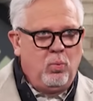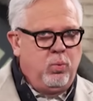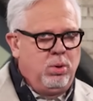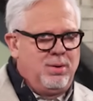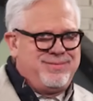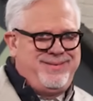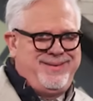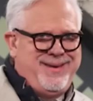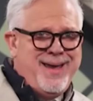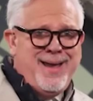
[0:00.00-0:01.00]
Well,
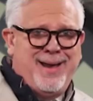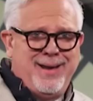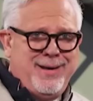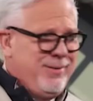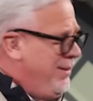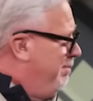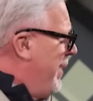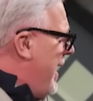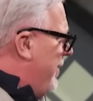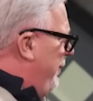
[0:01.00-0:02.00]
yeah, here at
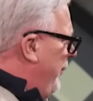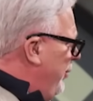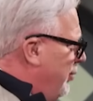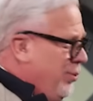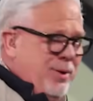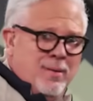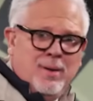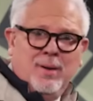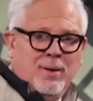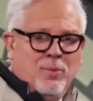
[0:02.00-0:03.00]
Beck Food,
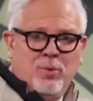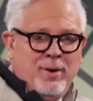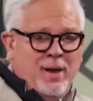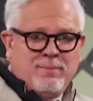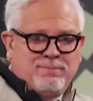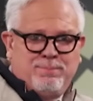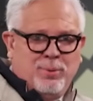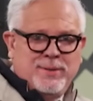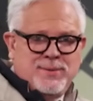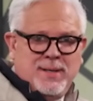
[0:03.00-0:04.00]
we're not
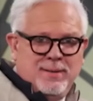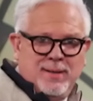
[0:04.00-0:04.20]
poisoning